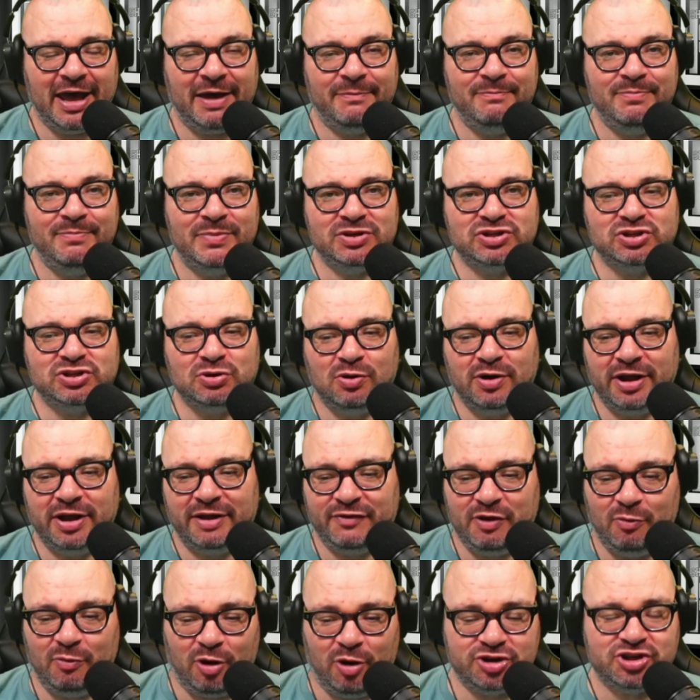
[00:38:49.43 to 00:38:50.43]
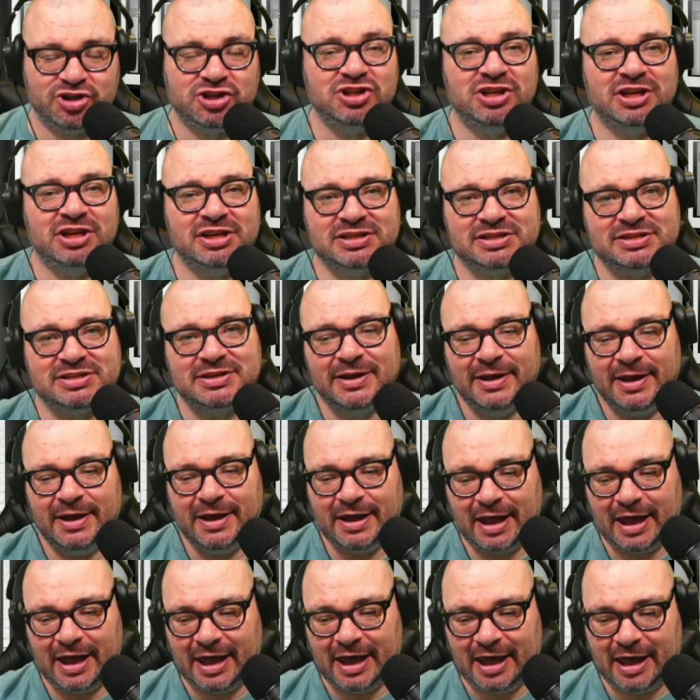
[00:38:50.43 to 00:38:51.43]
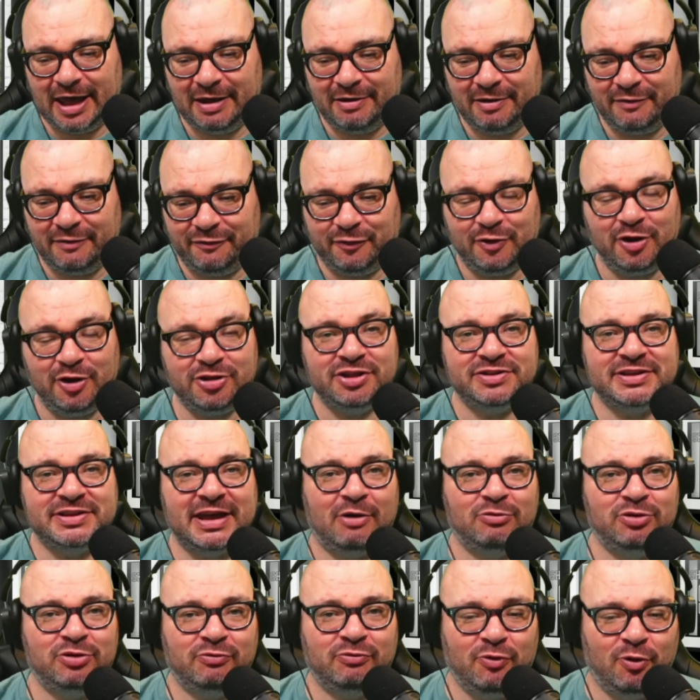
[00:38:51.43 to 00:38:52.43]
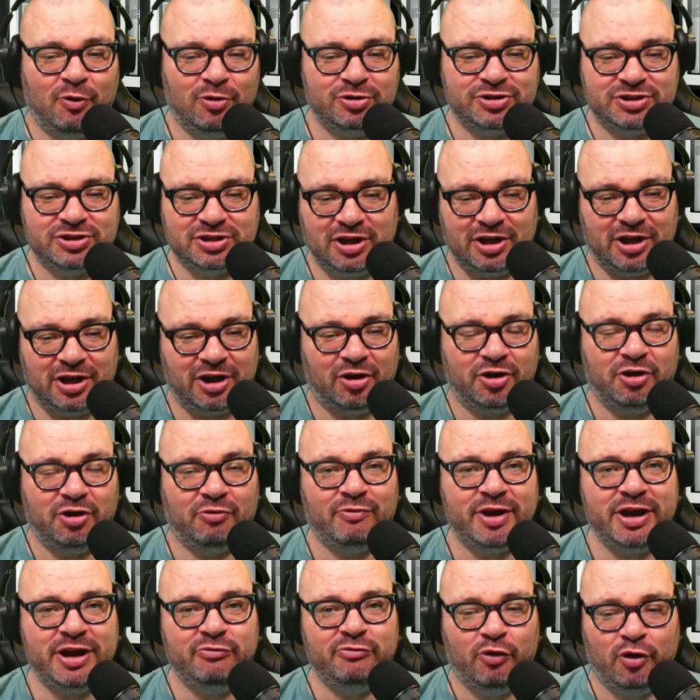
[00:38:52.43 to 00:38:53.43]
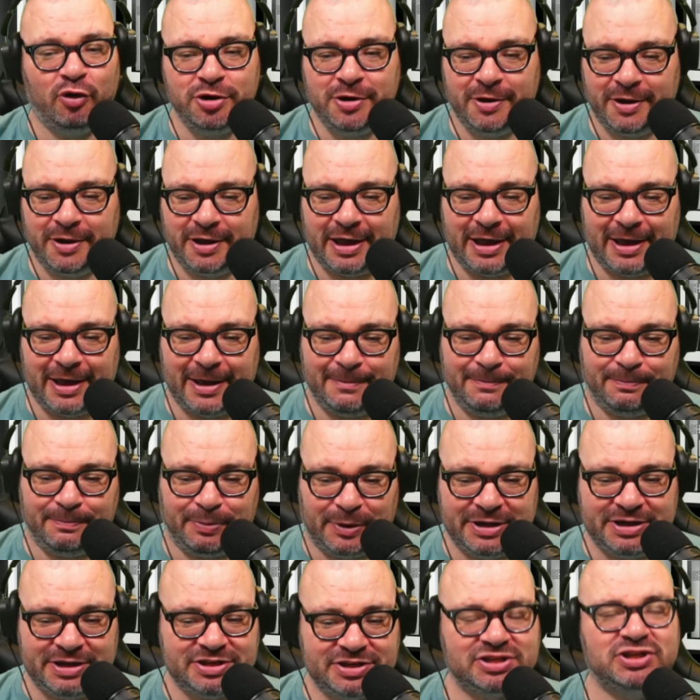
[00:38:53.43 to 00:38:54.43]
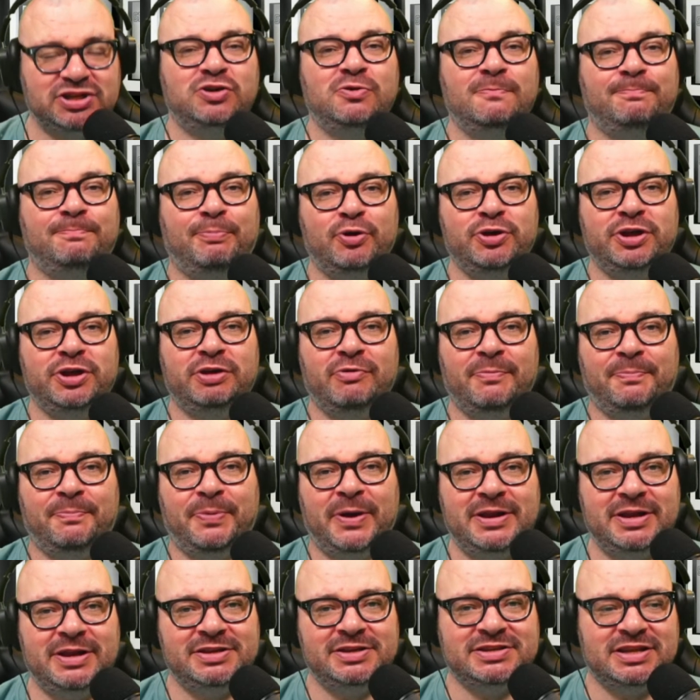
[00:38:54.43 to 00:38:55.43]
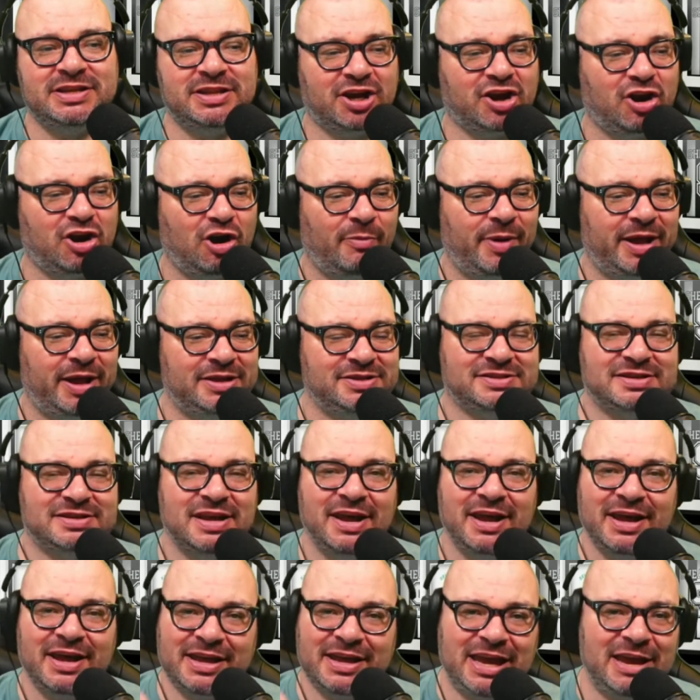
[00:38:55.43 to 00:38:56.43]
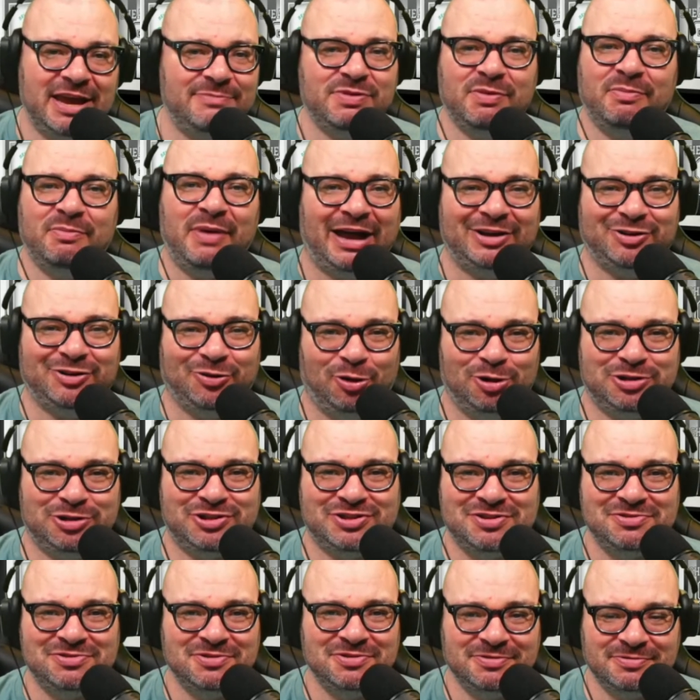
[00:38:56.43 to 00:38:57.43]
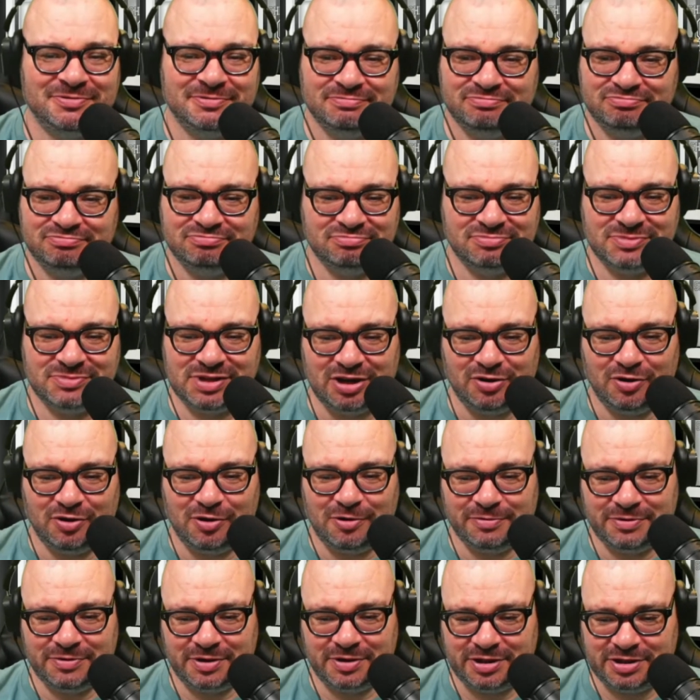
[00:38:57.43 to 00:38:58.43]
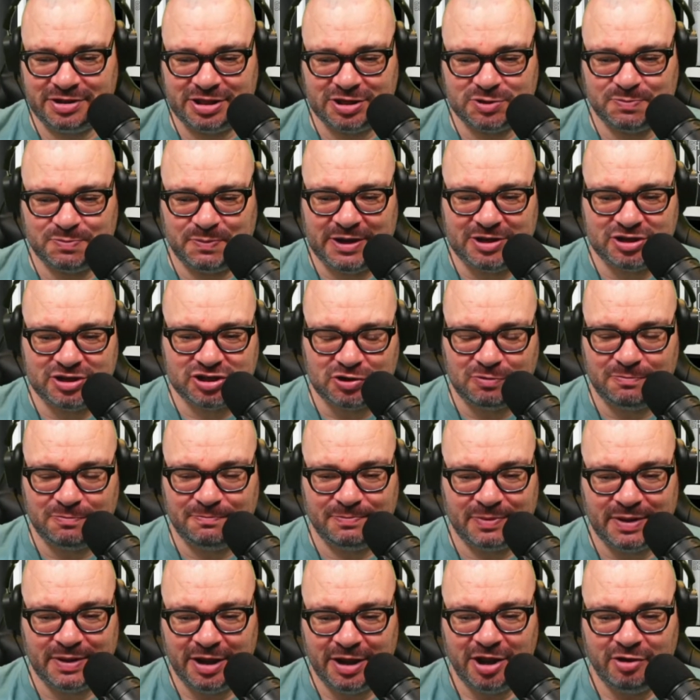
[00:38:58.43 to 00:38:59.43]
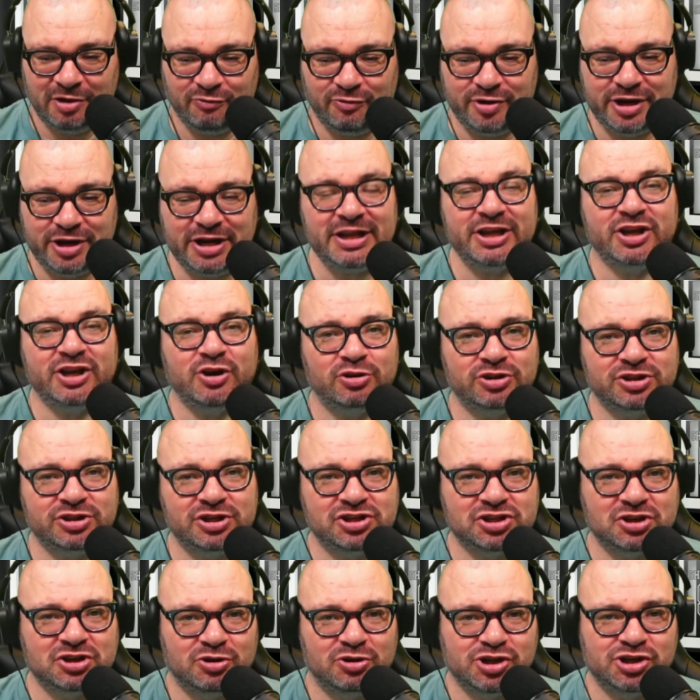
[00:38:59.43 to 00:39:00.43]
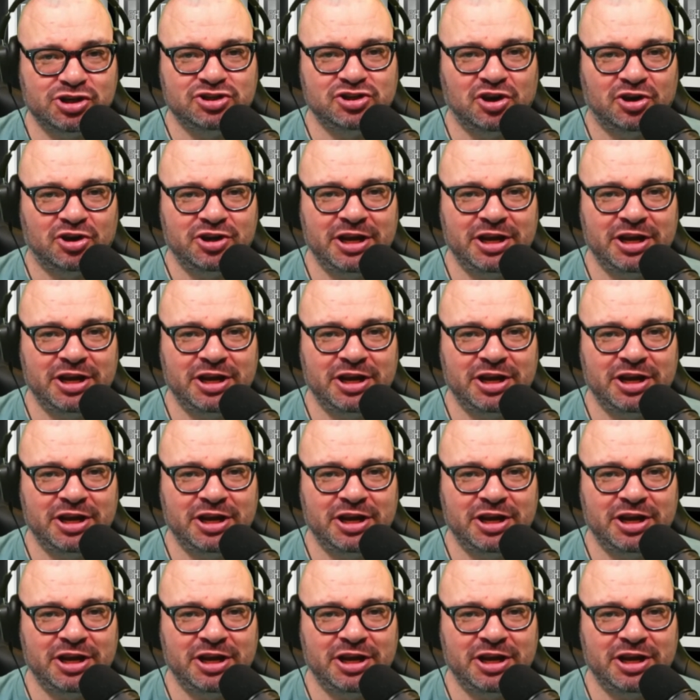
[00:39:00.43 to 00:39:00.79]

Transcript: So if you're watching this further down the road on a rerun, please do put your opinions in the comments. Keep them adult. You know, there's been some really good discussions on here